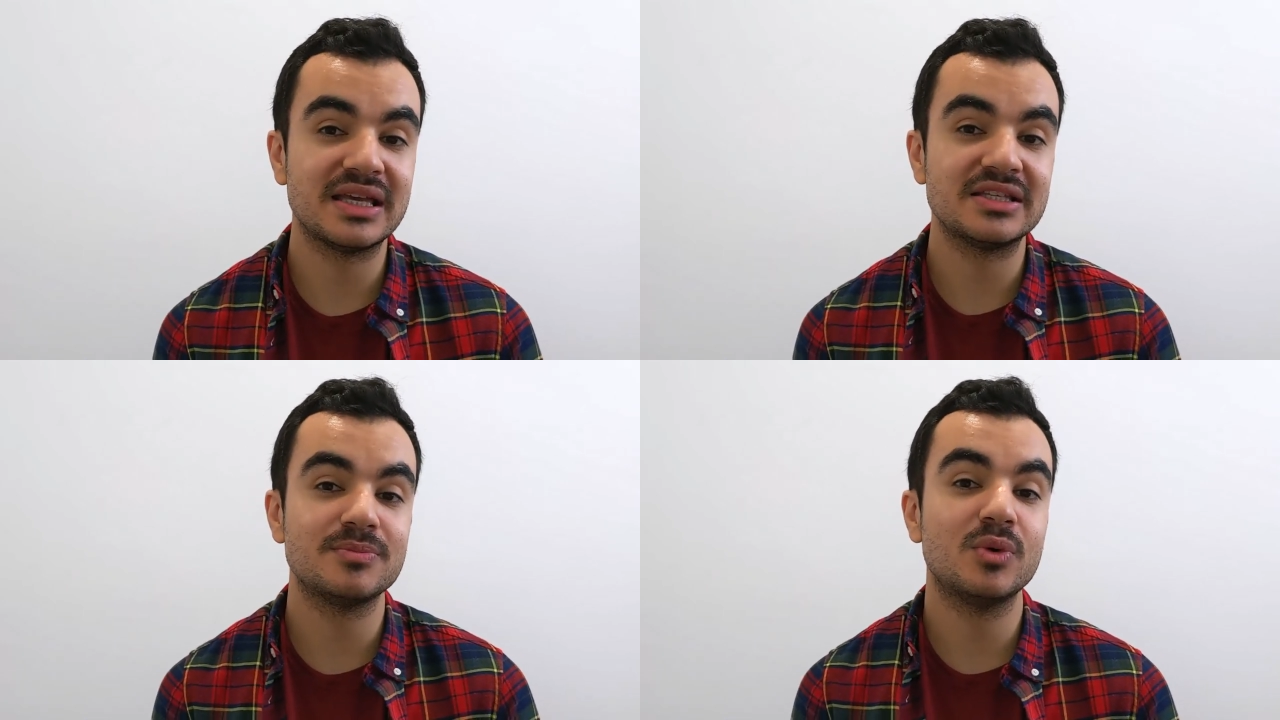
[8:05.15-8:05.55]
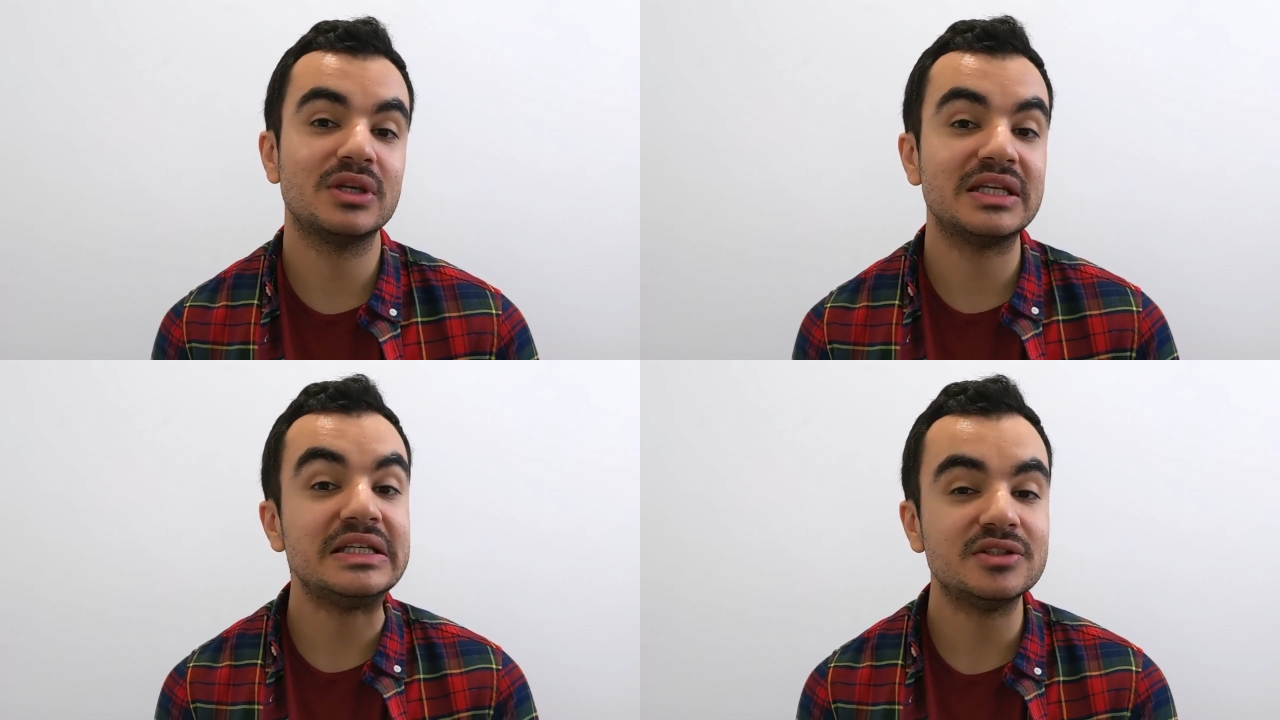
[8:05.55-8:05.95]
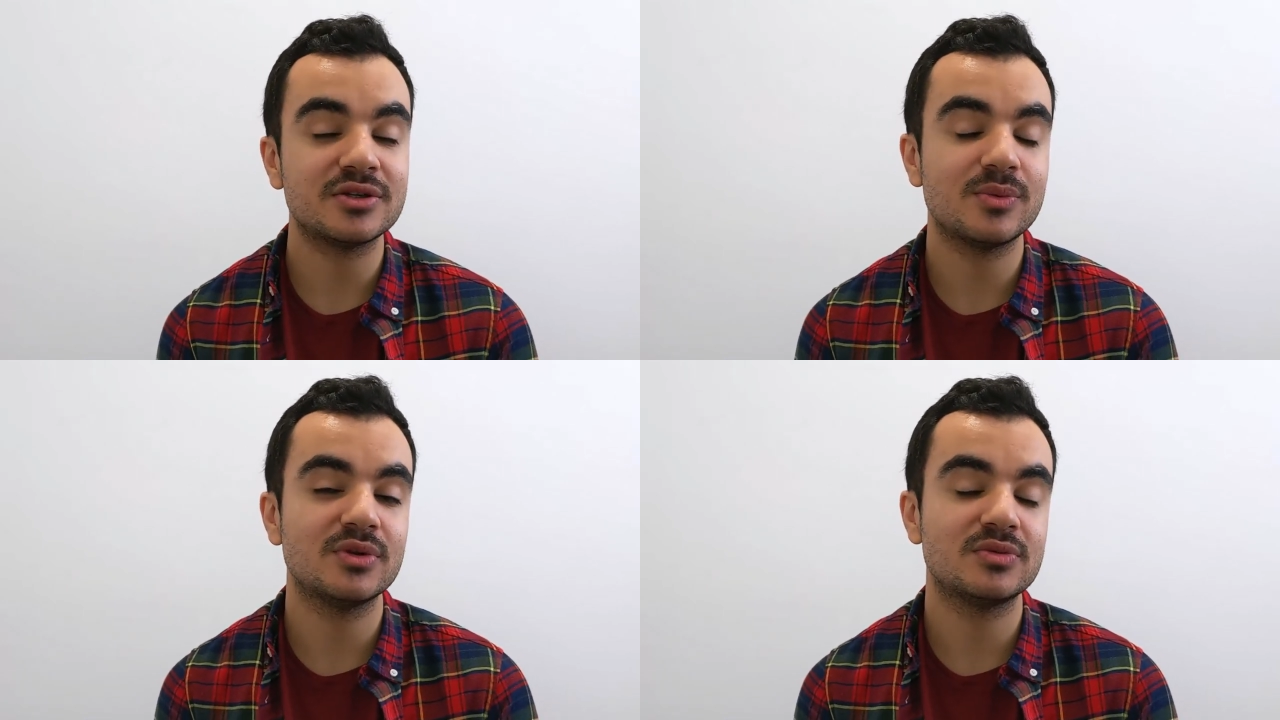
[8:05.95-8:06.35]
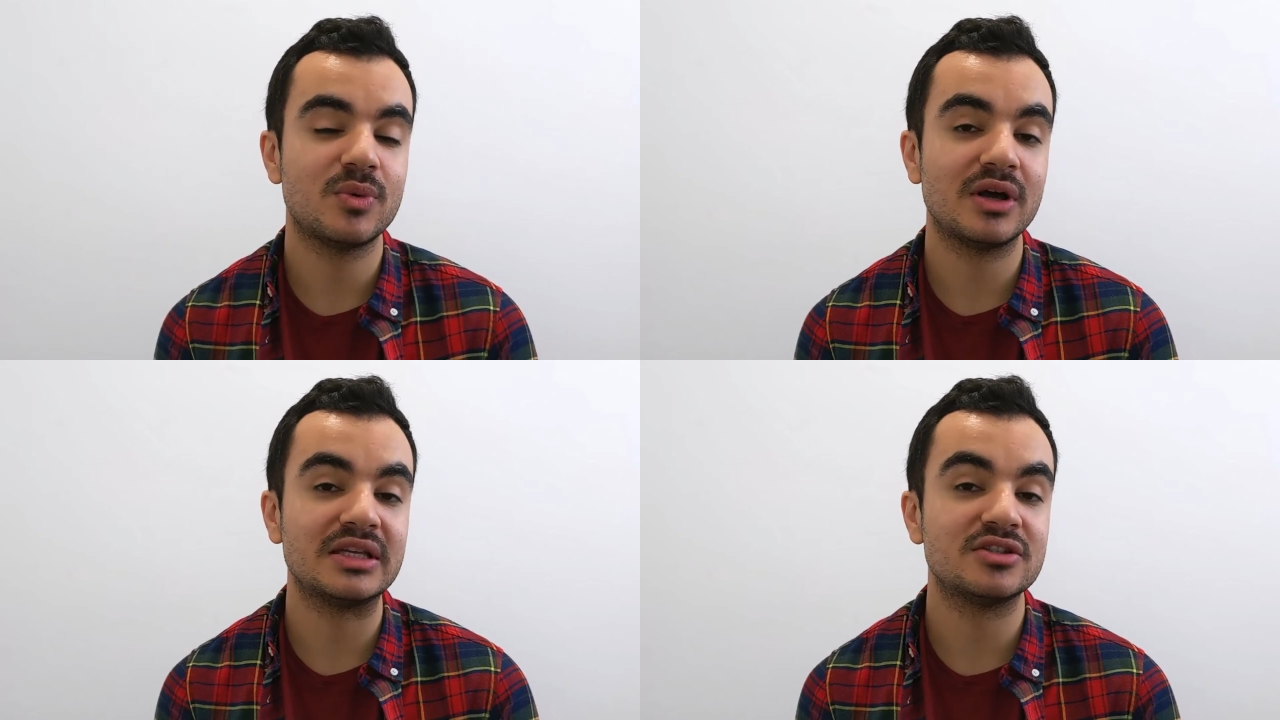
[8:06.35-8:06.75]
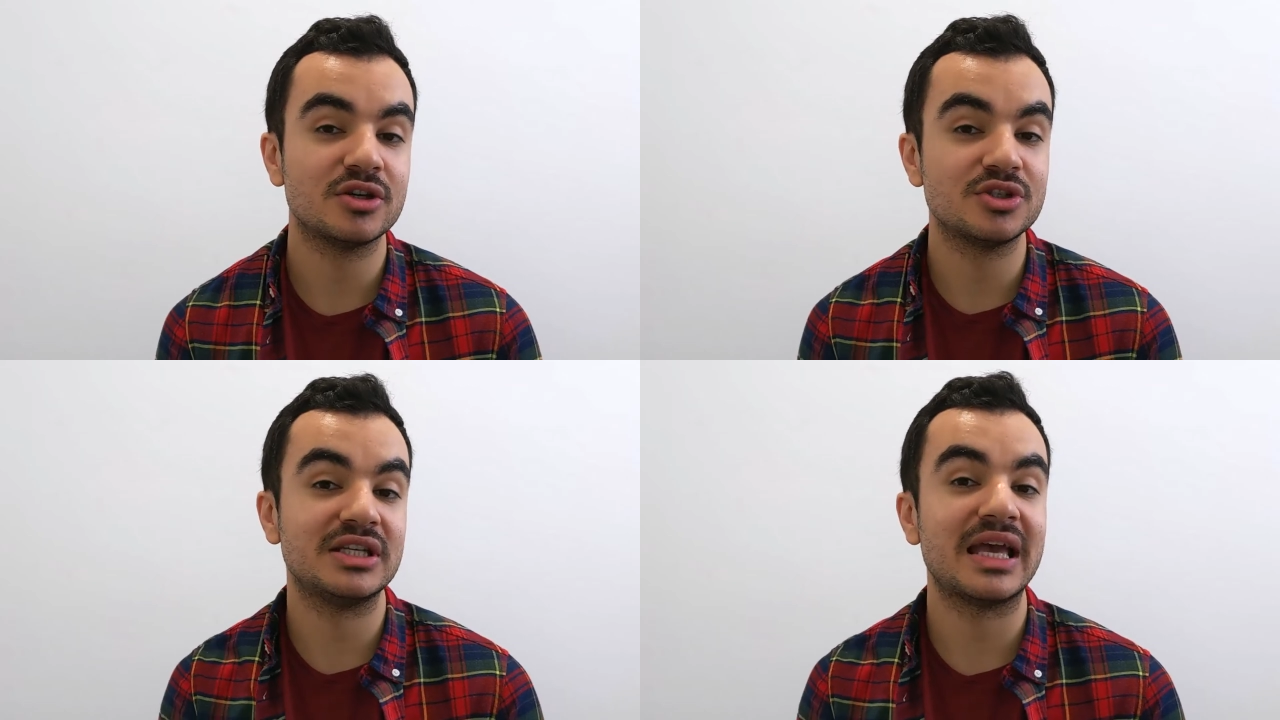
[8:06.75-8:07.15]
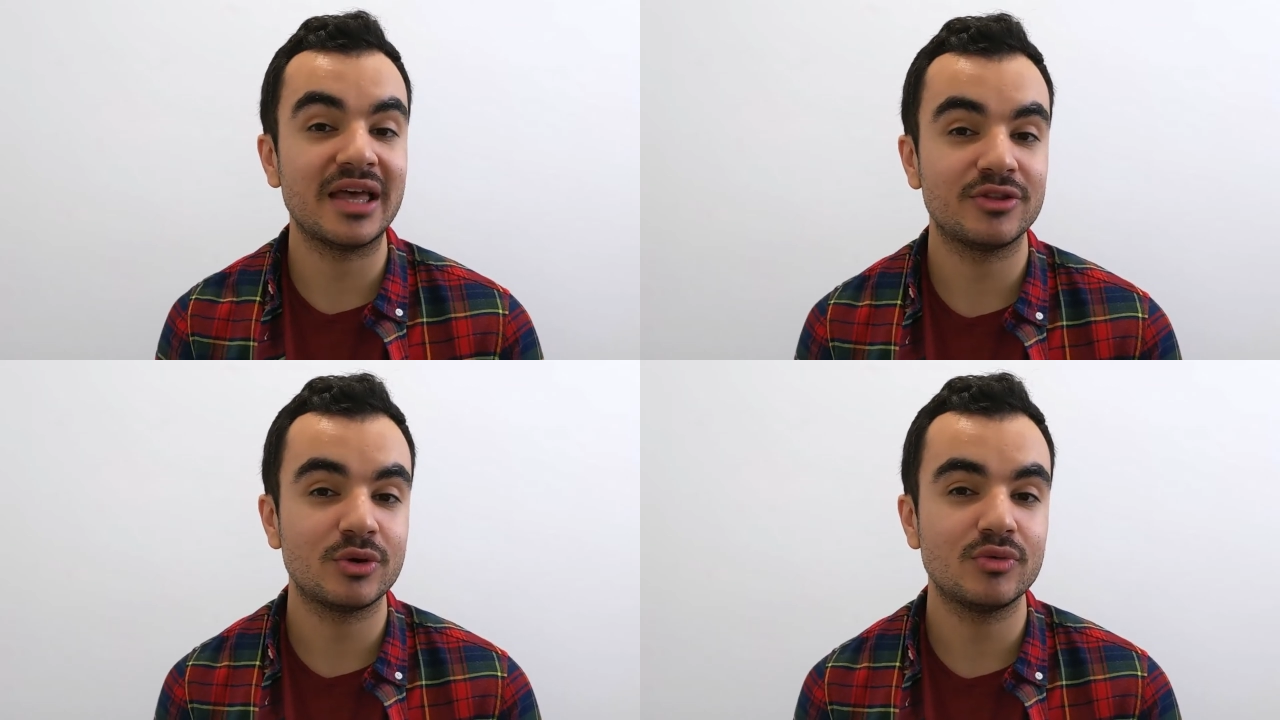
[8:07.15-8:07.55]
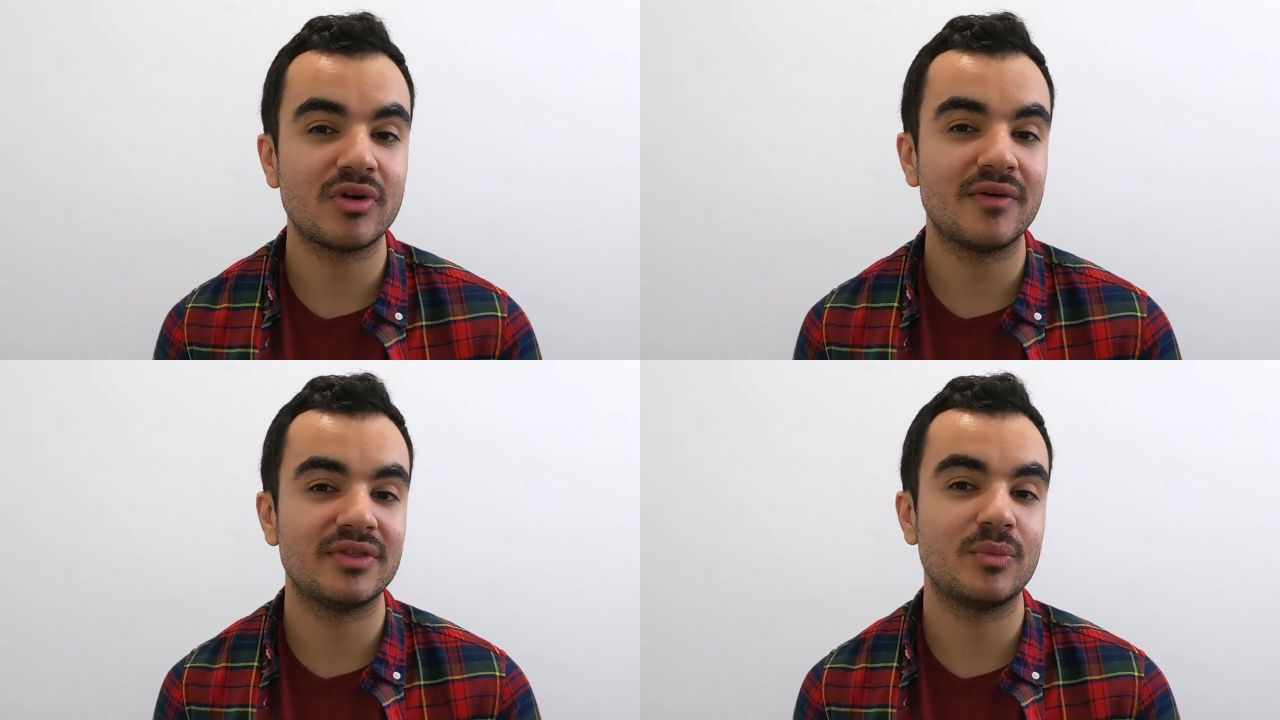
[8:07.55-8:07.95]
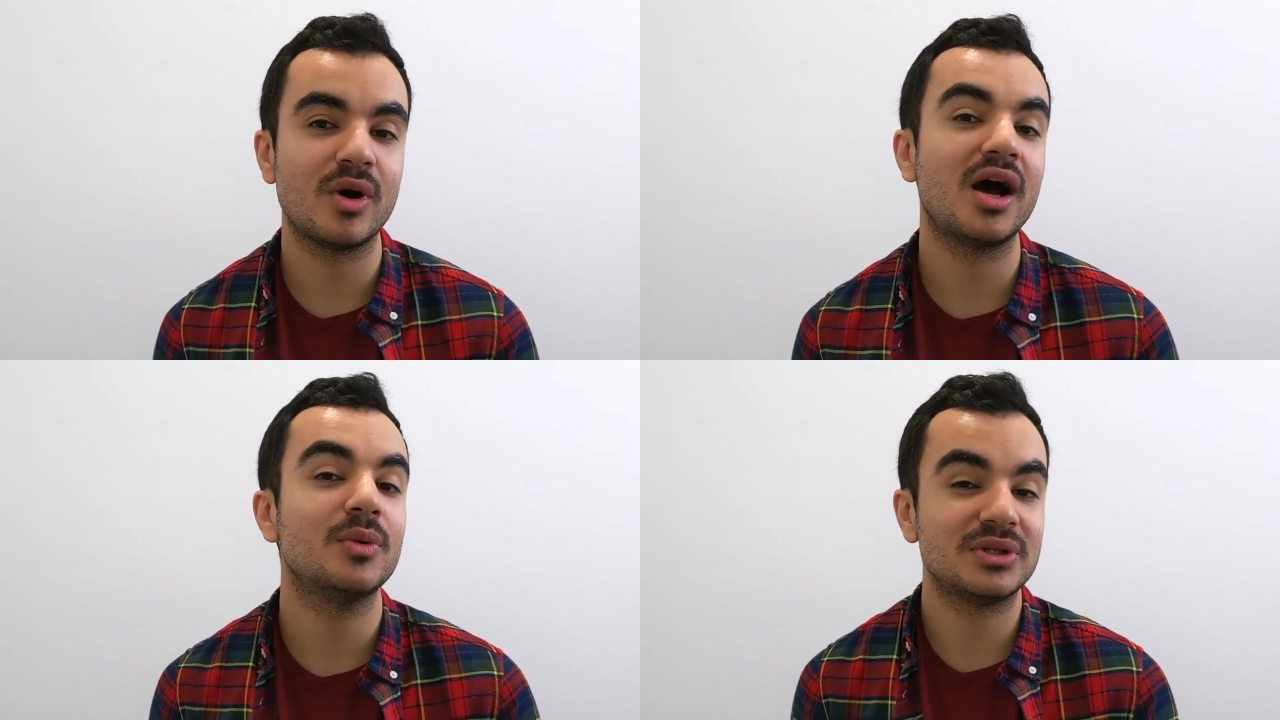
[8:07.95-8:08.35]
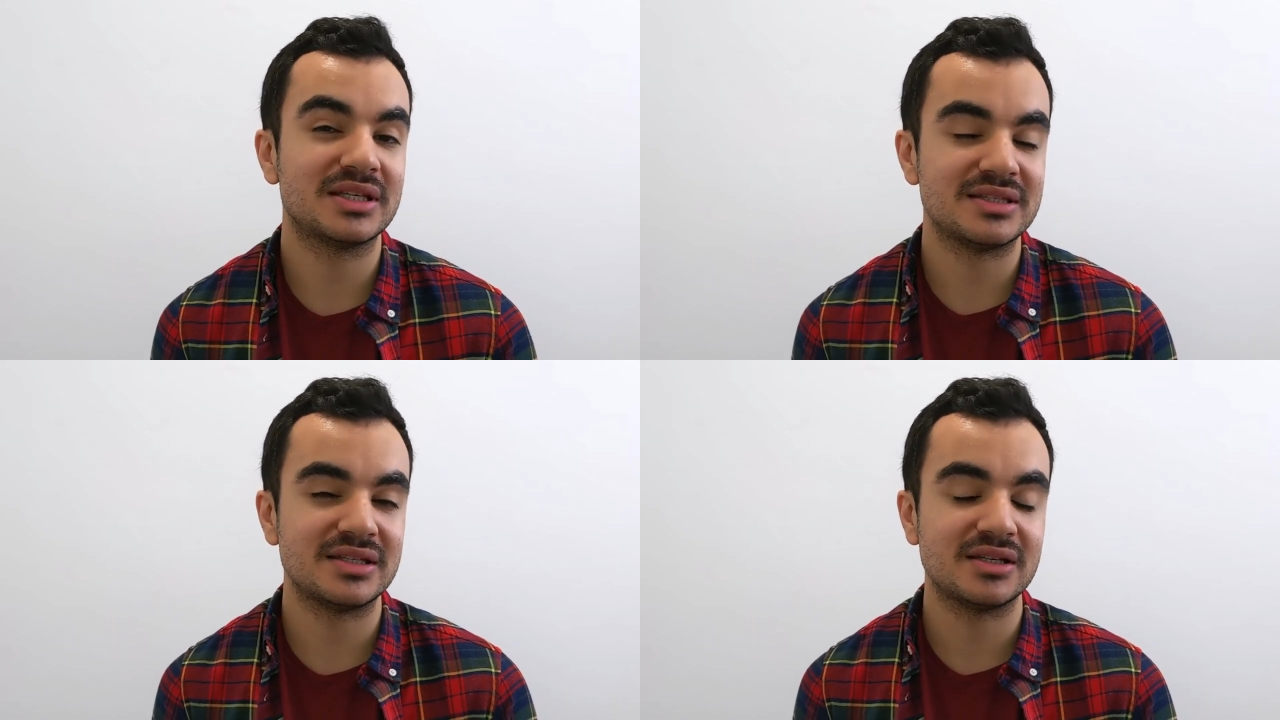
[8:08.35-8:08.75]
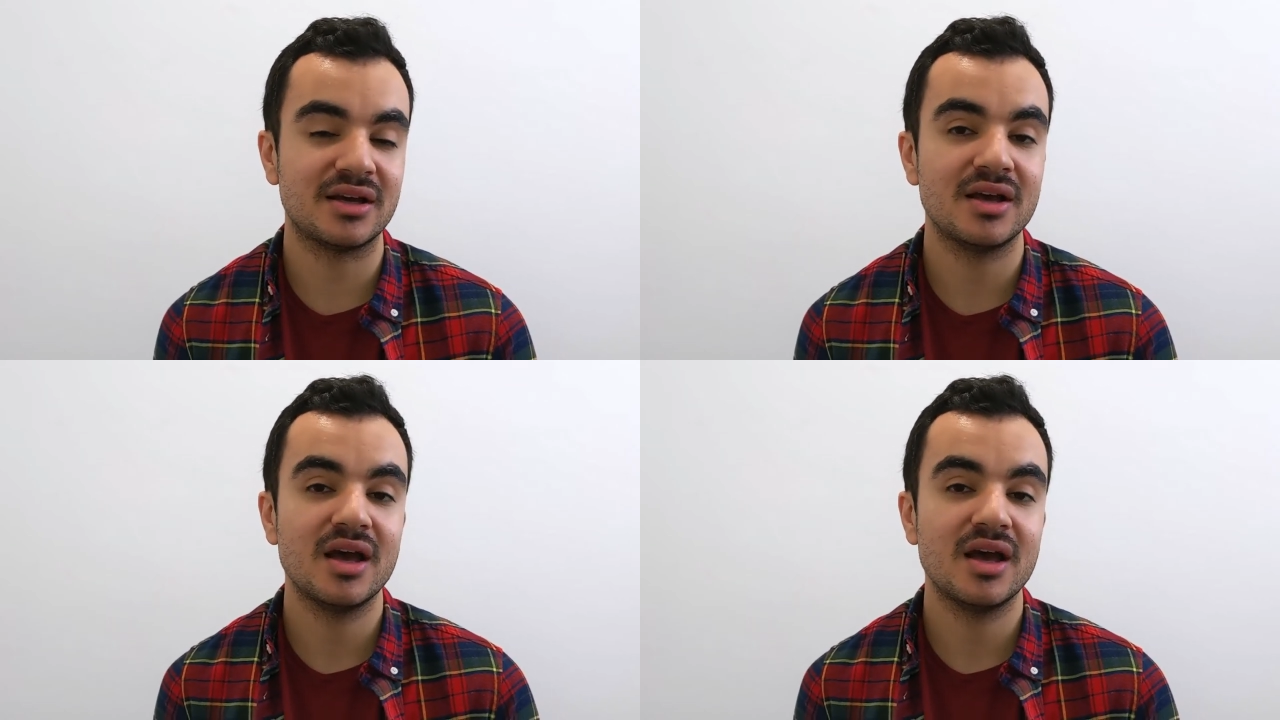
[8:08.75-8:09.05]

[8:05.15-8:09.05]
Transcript: is more lean towards what is socially ethical rather than what I would consider